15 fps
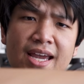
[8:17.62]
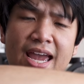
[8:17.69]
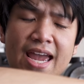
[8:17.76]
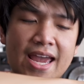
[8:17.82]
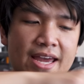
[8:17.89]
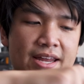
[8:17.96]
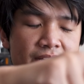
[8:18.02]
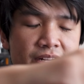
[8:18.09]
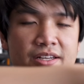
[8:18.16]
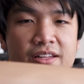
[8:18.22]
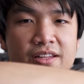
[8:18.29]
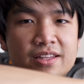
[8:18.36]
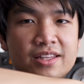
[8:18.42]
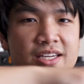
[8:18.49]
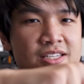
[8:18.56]
And
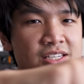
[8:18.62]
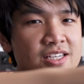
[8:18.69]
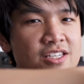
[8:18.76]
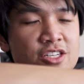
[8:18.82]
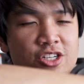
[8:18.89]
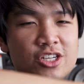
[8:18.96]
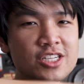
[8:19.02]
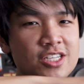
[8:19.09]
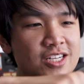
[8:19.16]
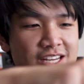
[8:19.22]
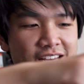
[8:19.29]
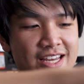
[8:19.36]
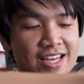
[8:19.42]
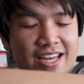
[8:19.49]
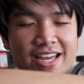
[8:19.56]
this is just,
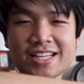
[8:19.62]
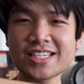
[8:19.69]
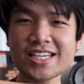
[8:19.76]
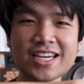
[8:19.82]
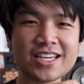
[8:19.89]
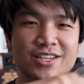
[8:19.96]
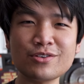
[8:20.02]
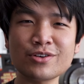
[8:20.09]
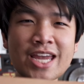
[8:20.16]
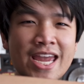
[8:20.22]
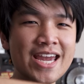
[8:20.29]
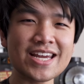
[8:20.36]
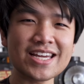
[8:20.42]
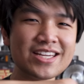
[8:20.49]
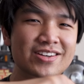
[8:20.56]
it's like you
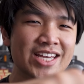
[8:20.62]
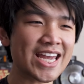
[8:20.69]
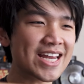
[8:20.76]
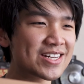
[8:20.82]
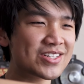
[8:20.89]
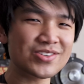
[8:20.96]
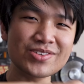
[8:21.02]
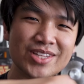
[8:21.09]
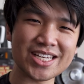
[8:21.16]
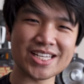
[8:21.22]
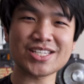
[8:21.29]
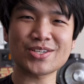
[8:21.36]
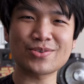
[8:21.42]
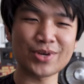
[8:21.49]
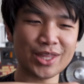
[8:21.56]
can't, you can't do
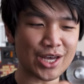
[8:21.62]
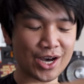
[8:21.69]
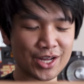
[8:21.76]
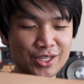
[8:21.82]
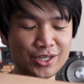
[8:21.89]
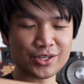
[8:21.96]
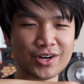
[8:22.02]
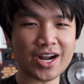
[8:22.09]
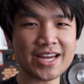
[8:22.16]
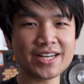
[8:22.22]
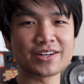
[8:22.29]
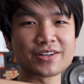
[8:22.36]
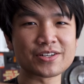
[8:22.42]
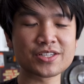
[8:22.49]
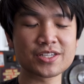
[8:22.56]
this with other
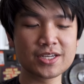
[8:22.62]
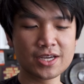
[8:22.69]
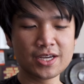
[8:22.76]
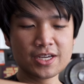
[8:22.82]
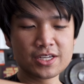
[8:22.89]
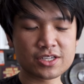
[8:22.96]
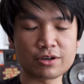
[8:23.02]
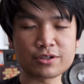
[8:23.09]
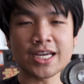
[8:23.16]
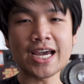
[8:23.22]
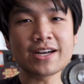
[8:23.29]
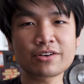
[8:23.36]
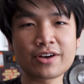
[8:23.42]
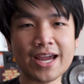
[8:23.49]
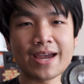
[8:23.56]
grinders. So
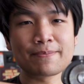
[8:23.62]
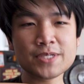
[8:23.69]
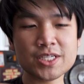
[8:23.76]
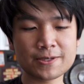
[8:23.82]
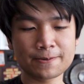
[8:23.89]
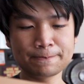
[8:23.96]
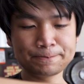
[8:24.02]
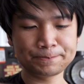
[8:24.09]
10 grams